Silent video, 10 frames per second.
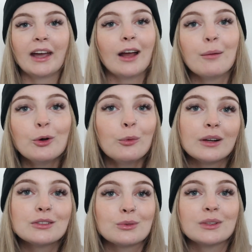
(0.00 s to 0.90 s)
And I'm not
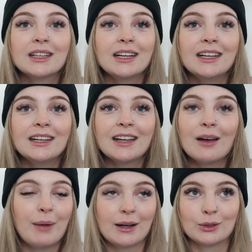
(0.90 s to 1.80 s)
one to really
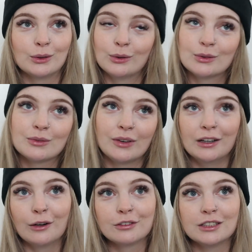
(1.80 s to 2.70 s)
get McDonald's
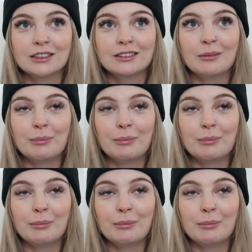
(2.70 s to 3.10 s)
very often,